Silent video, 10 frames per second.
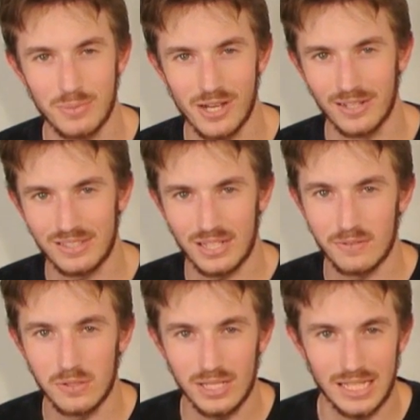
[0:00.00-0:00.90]
to be honest, I
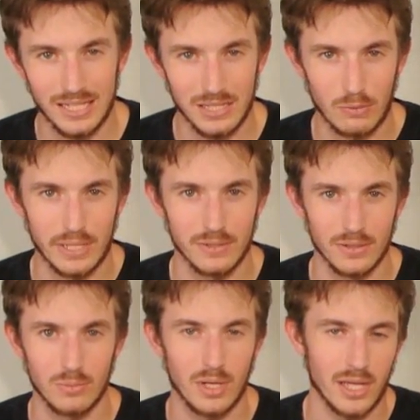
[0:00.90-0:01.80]
never really liked the weight
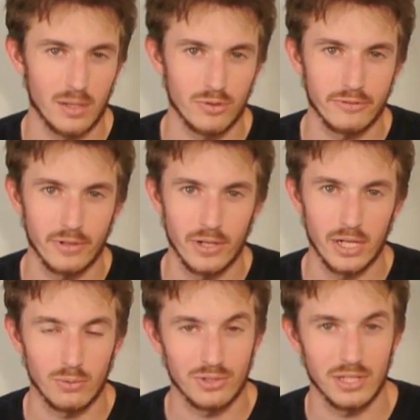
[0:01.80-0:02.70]
room, and before
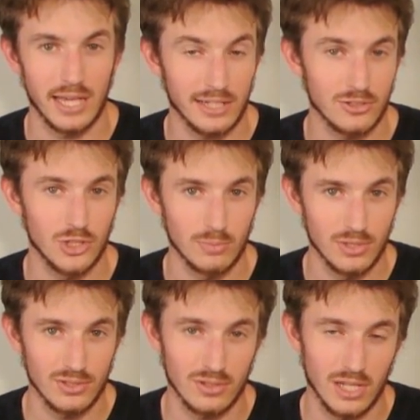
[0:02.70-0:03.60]
I was an
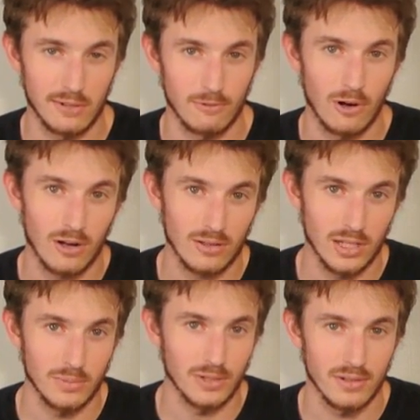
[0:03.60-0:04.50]
ex-gymnast and a rock
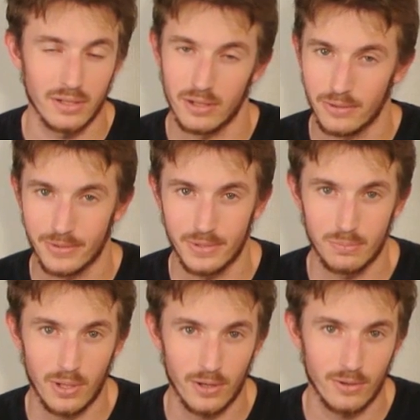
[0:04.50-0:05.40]
climber, and I also
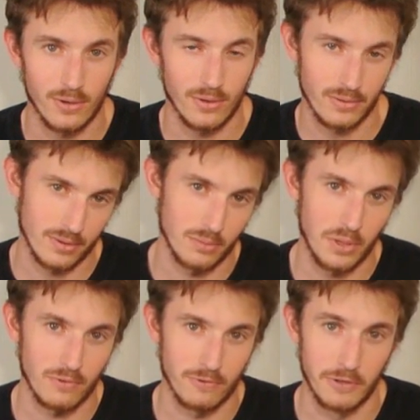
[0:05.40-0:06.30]
did parkour and a
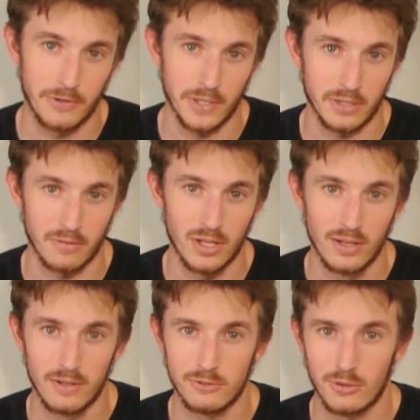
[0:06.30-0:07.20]
bit of free running.
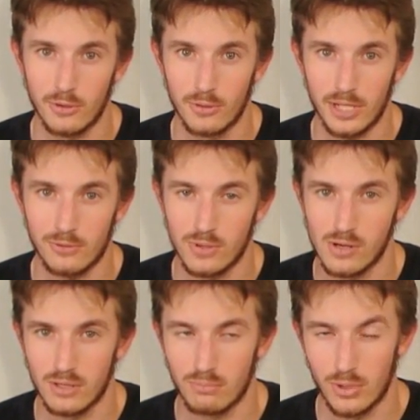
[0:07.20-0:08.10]
So that's
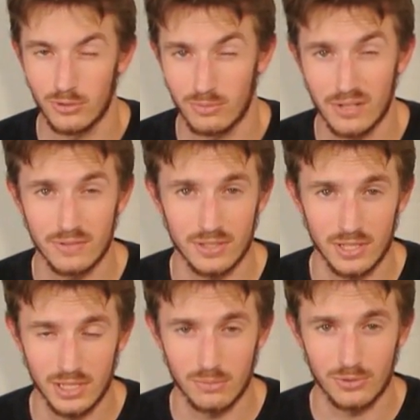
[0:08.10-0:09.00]
where most of my
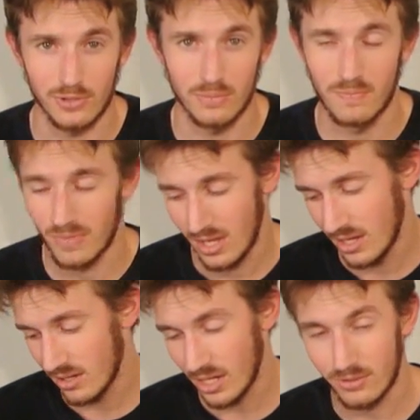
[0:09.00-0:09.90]
physique comes from.
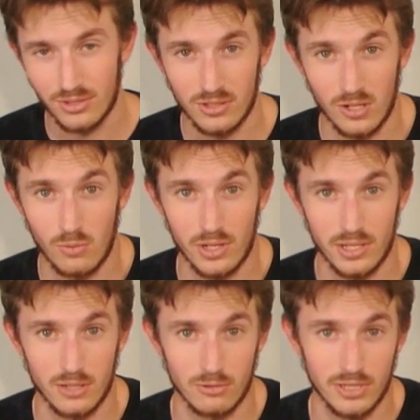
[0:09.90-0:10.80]
I've just started
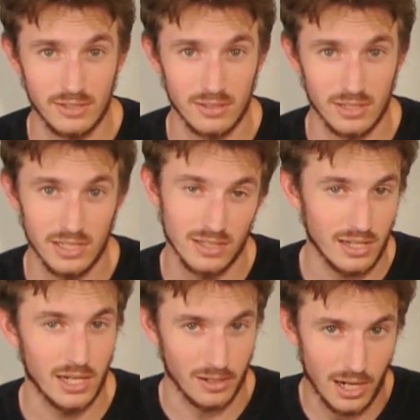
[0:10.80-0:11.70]
working out recently
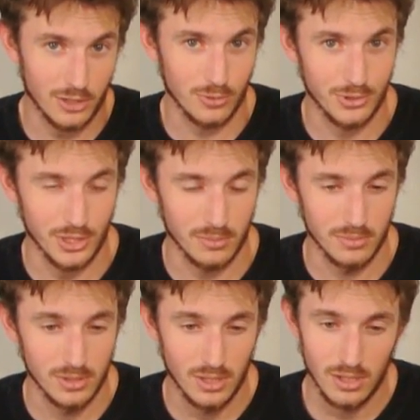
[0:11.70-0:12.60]
at an actual
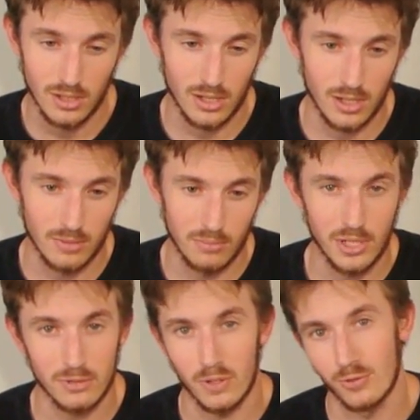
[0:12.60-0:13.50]
gym, um,
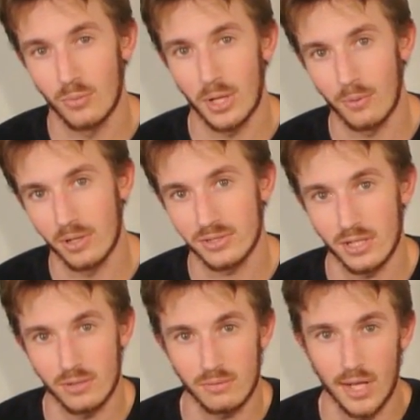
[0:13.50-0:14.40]
because my roommate works
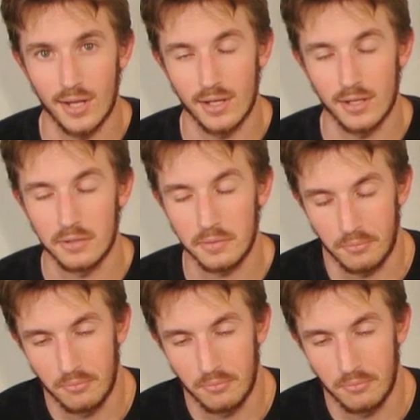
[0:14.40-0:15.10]
out, and